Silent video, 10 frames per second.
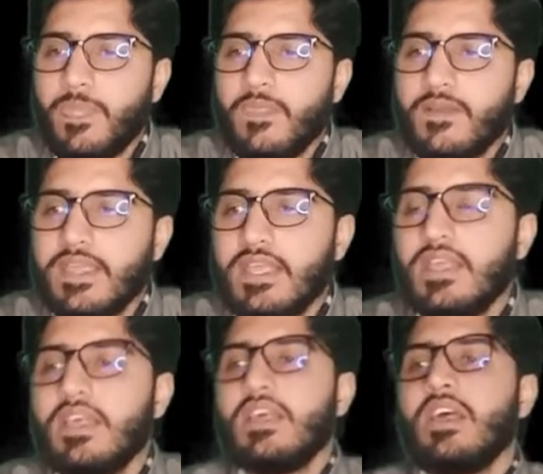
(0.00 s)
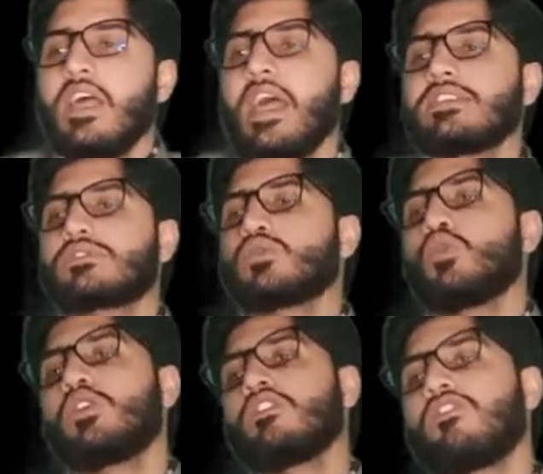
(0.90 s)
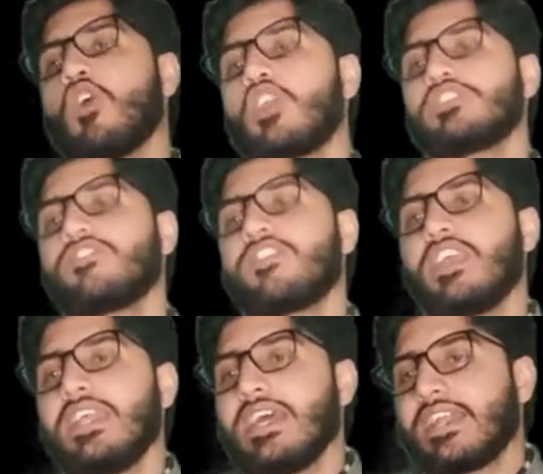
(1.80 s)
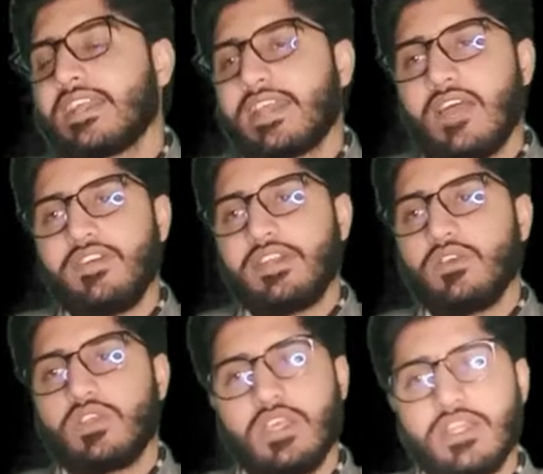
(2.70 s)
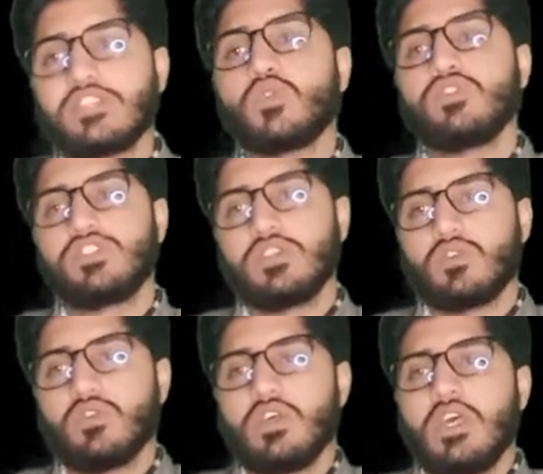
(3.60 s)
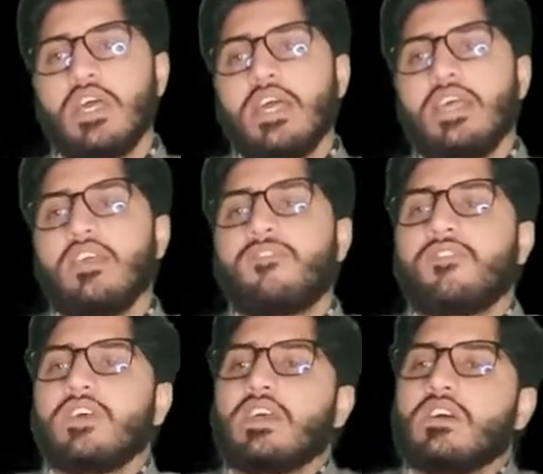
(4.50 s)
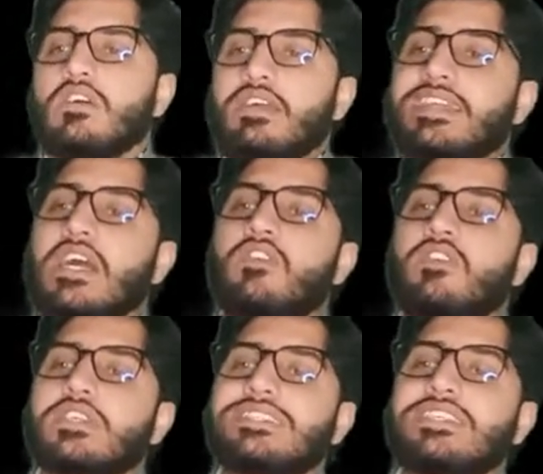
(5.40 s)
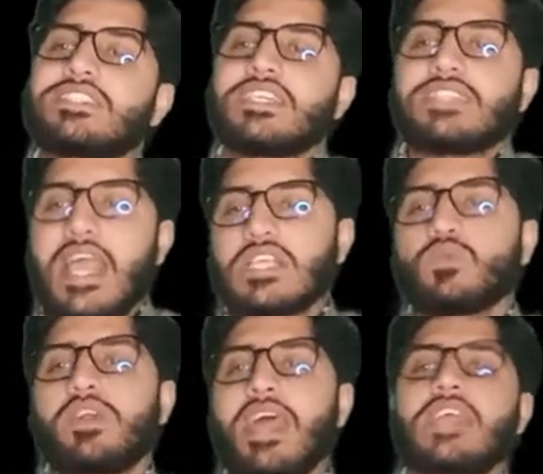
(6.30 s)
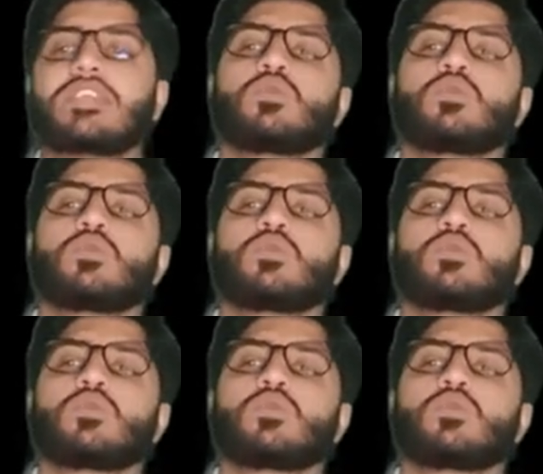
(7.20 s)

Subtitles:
Okay. A stone falls freely under gravity, okay, that is U0. If it covers distance x1, x2,